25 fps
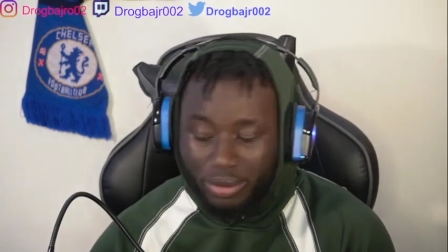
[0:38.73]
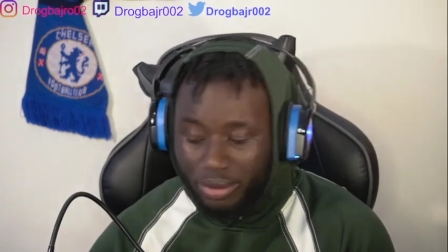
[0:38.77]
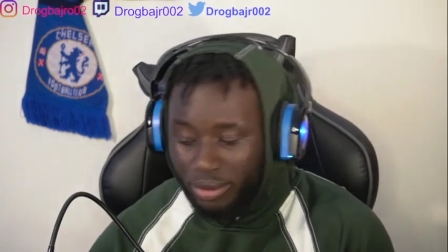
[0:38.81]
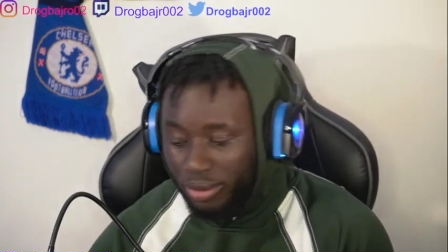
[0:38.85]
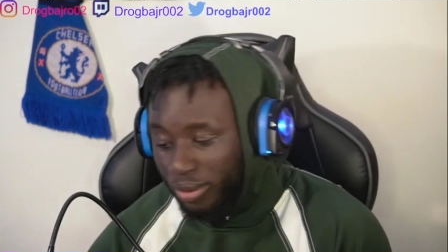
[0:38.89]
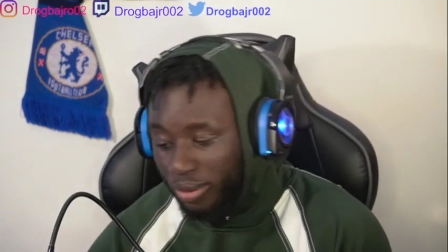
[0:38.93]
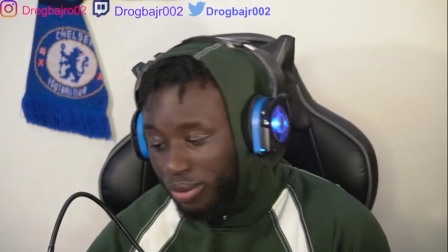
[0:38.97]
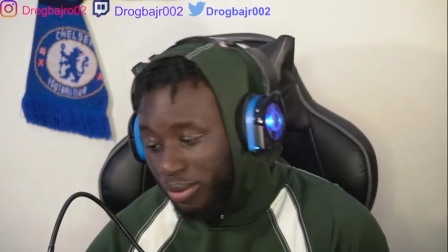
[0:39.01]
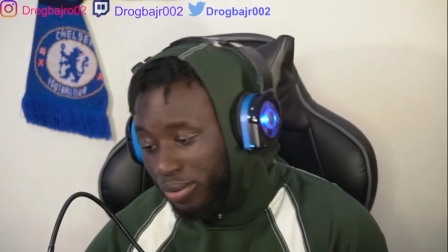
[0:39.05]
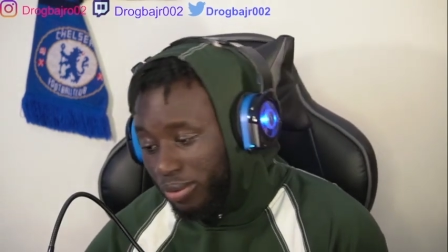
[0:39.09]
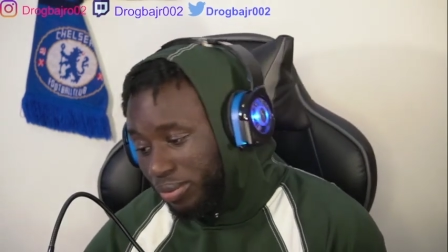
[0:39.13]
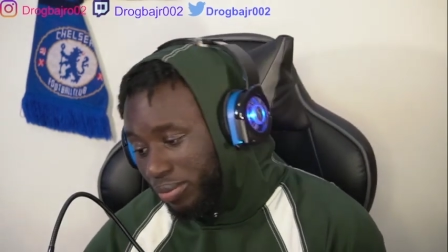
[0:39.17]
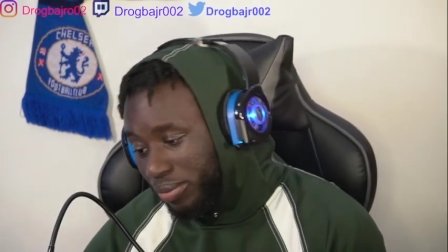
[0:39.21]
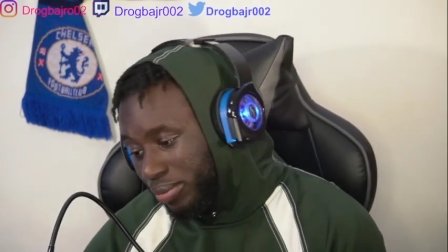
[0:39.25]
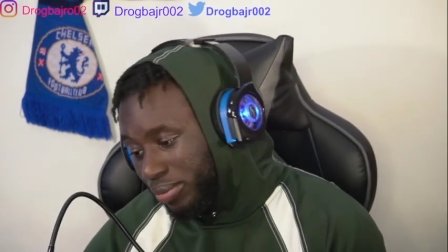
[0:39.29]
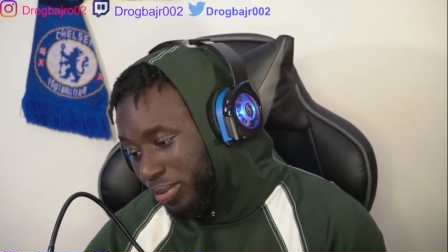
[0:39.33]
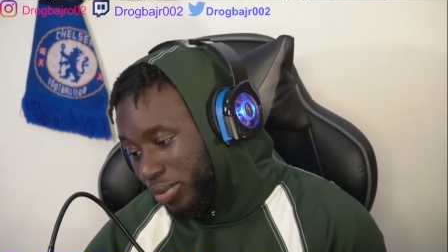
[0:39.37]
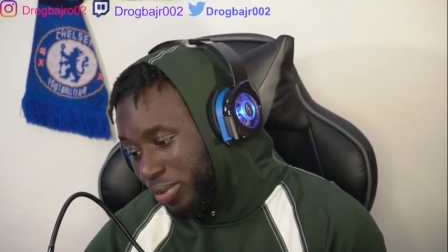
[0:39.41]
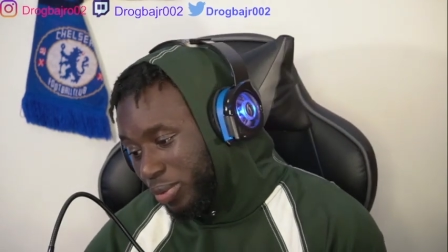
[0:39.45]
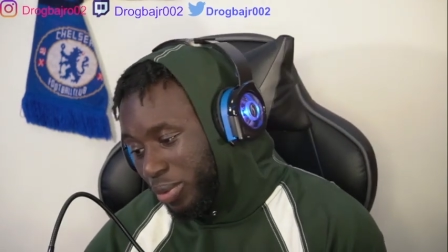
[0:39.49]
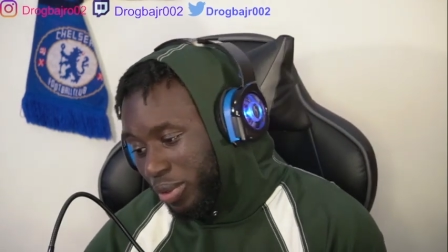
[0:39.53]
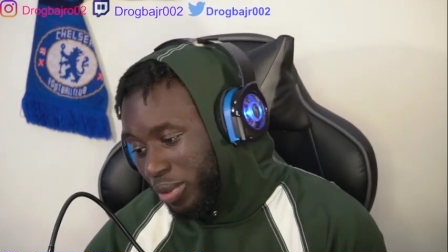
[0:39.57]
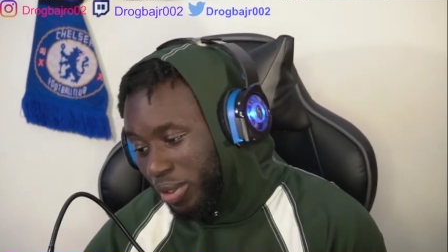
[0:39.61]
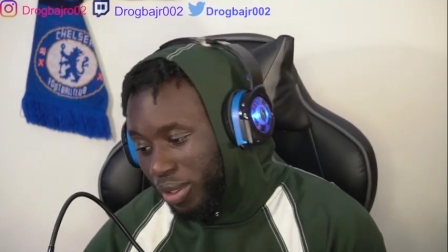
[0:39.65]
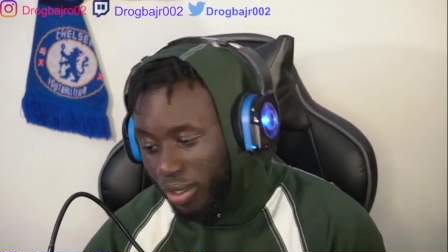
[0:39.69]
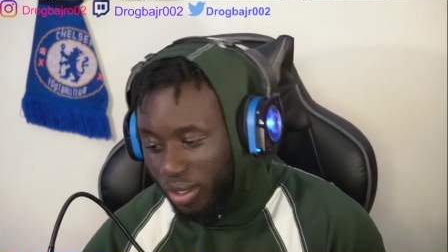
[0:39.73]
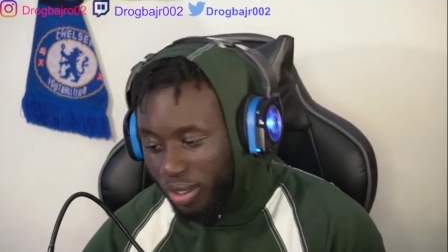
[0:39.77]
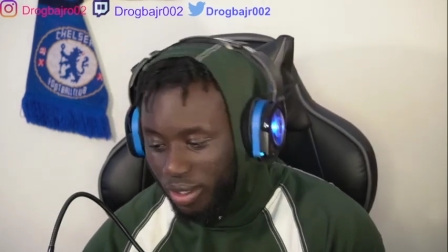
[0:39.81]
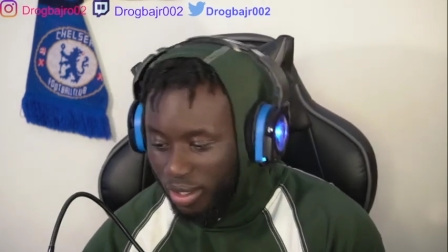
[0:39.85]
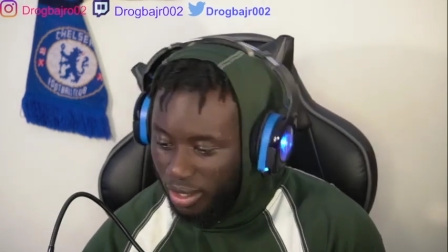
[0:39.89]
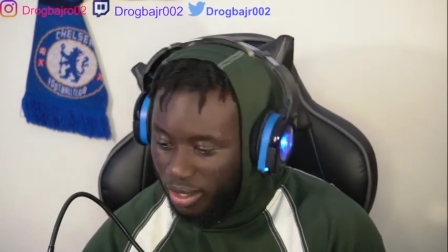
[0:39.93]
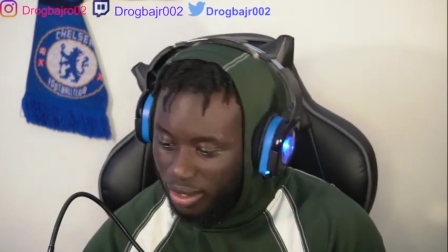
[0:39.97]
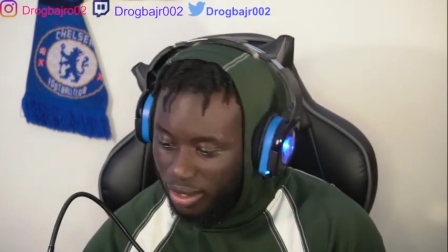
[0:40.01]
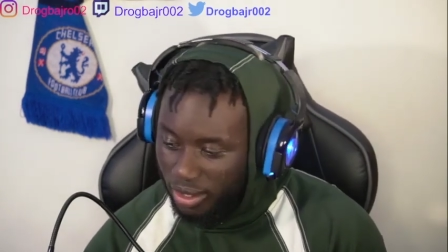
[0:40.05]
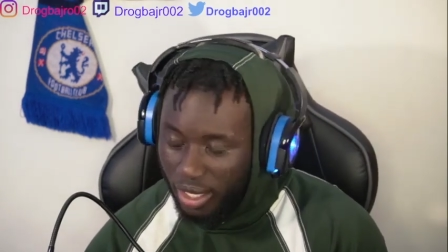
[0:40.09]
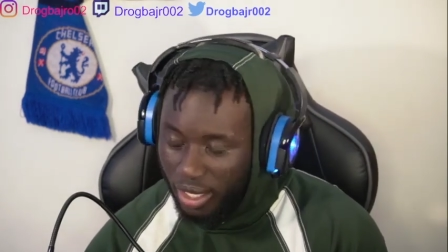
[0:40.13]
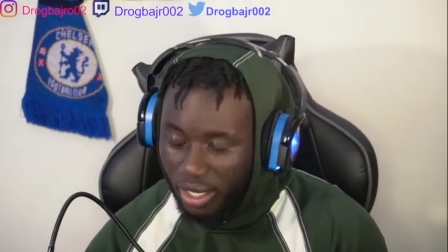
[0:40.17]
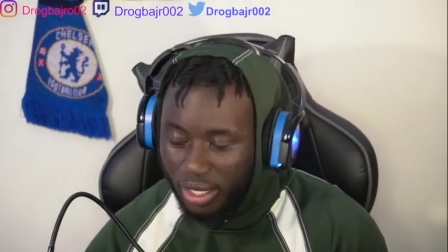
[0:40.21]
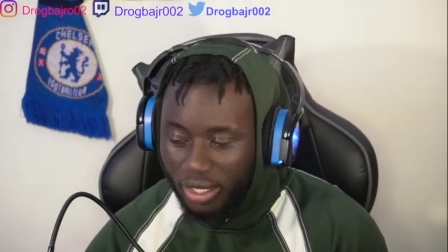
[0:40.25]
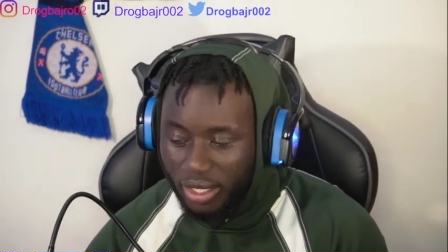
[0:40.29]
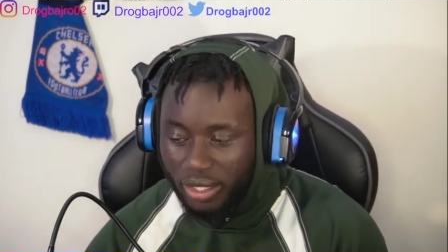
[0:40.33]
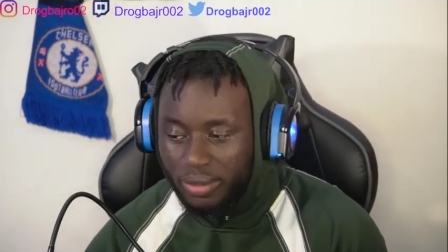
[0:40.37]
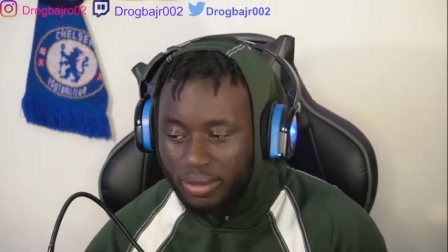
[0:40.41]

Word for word: So with all that said,